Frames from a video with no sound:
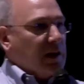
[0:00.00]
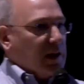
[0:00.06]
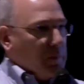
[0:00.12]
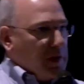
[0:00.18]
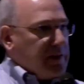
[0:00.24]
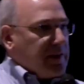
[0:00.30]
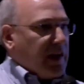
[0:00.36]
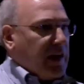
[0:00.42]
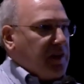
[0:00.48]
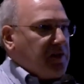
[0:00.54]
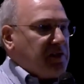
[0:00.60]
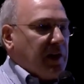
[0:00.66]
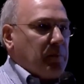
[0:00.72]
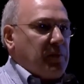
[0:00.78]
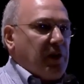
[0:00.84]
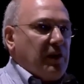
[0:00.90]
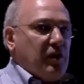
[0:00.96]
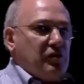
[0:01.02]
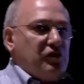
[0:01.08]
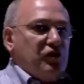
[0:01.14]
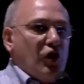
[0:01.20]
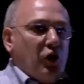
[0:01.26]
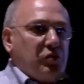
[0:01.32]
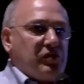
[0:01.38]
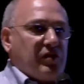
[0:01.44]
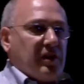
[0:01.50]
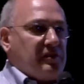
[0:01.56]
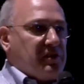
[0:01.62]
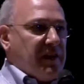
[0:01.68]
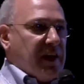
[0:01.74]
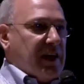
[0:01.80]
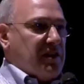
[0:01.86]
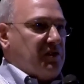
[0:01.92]
Let me tell you something there's no
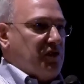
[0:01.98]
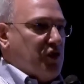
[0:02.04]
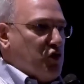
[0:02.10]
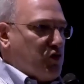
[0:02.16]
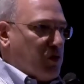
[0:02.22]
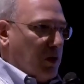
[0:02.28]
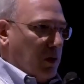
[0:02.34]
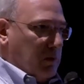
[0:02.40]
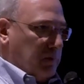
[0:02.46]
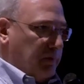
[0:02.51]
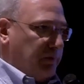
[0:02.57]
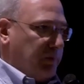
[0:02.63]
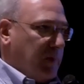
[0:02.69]
such thing as neutral.